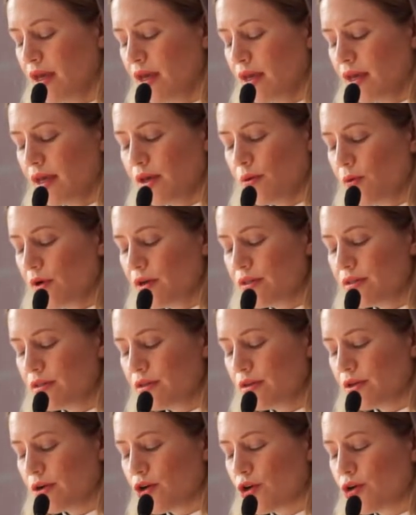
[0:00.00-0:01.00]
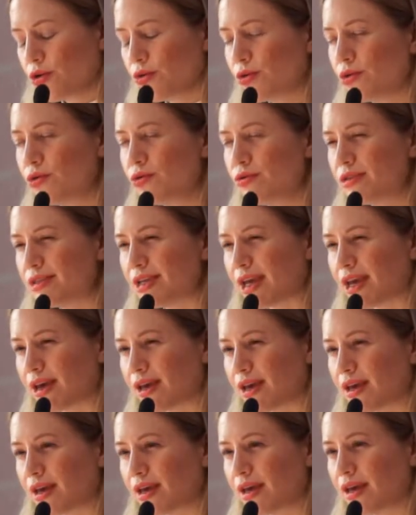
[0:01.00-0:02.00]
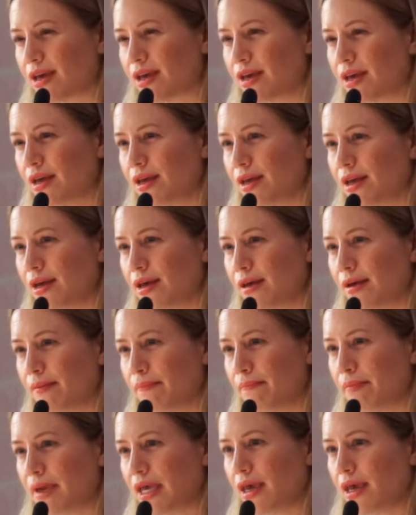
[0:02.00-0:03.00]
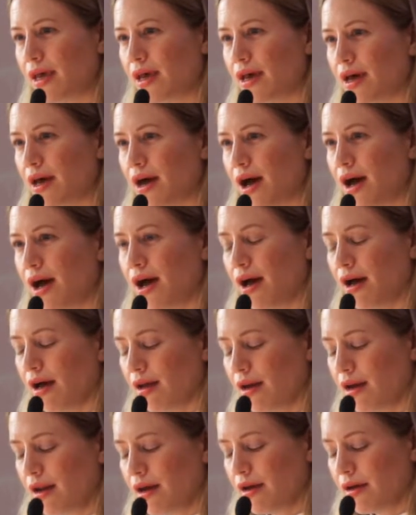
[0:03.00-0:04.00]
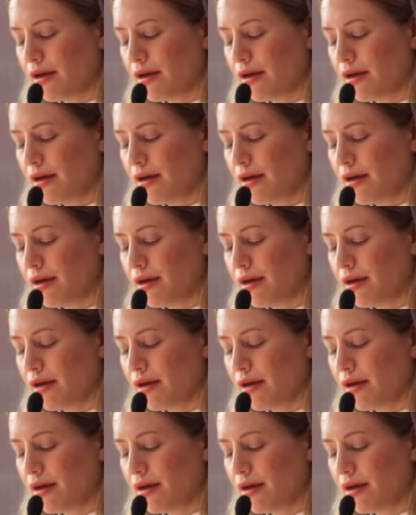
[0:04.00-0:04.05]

He wasn't cruising being God.